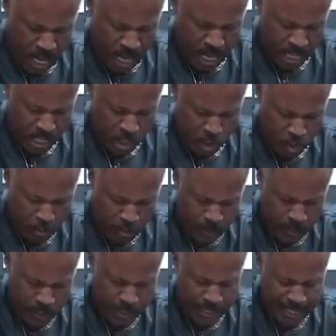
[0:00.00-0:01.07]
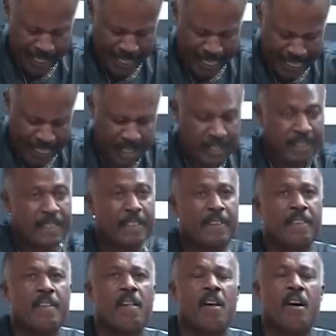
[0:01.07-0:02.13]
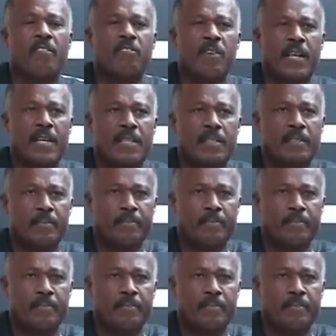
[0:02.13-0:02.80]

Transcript: Sobers is the king of cricket.